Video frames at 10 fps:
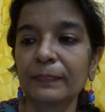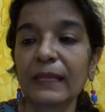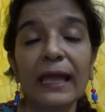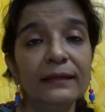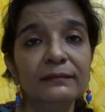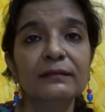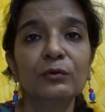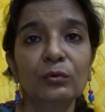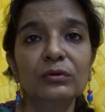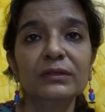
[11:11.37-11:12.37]
And the
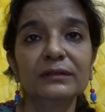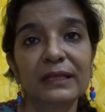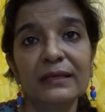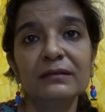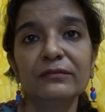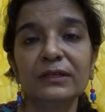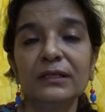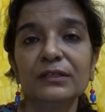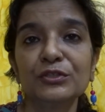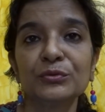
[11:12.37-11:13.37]
court then will
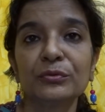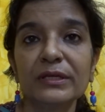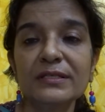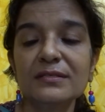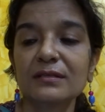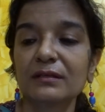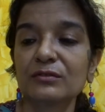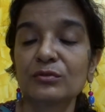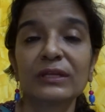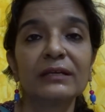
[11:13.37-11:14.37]
issue writs
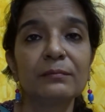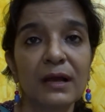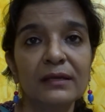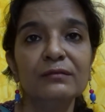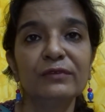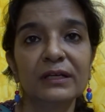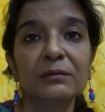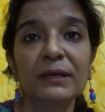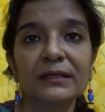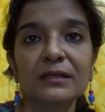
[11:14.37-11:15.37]
so that my
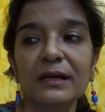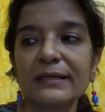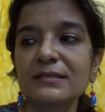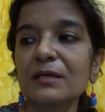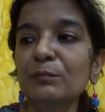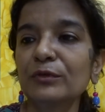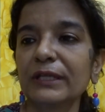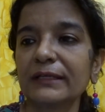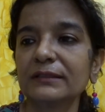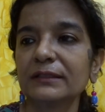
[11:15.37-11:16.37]
fundamental rights are
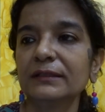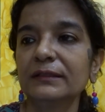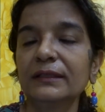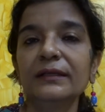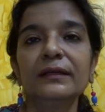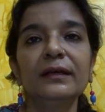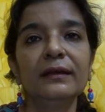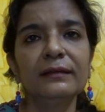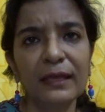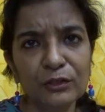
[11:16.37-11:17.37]
protected.
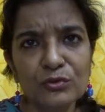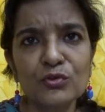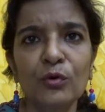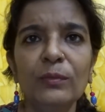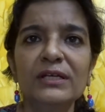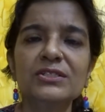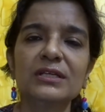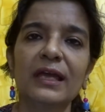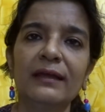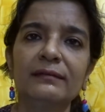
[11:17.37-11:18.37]
Thank you so much,
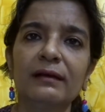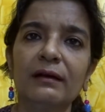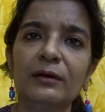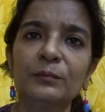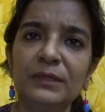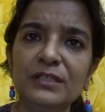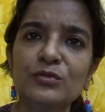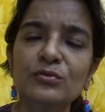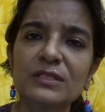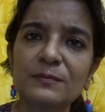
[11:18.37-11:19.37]
and please
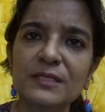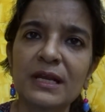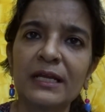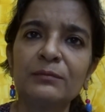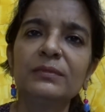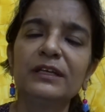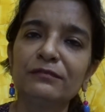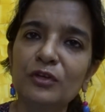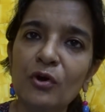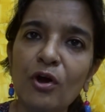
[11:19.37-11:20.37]
do subscribe,
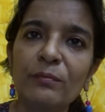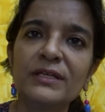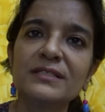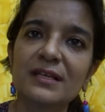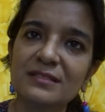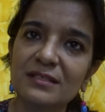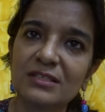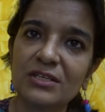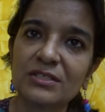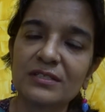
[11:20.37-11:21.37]
give your comments and
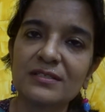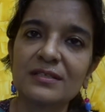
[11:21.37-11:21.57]
suggestions.